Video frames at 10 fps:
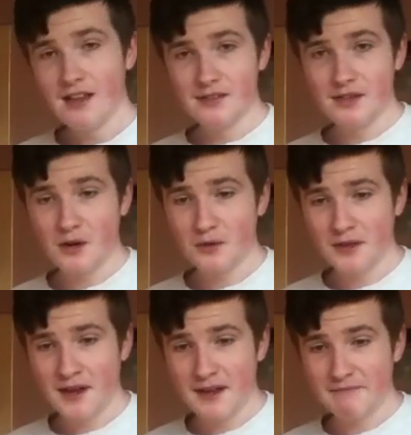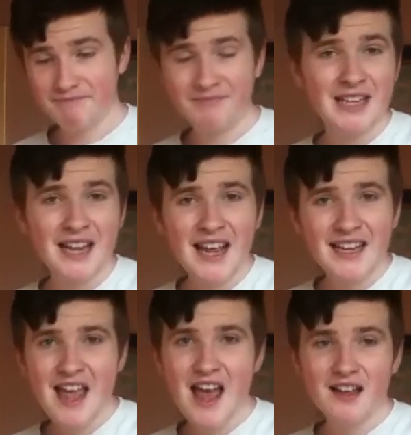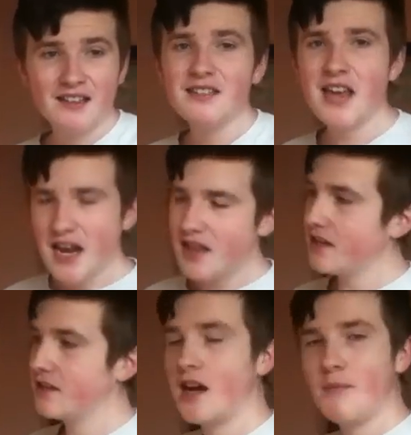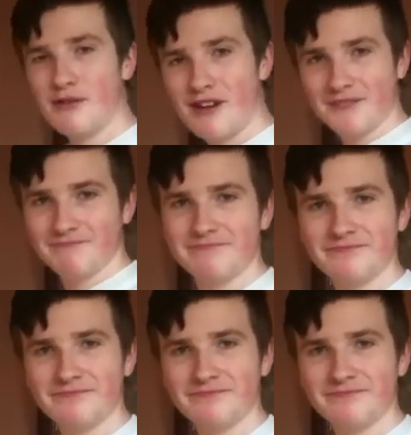So, um, yeah, take this copyright.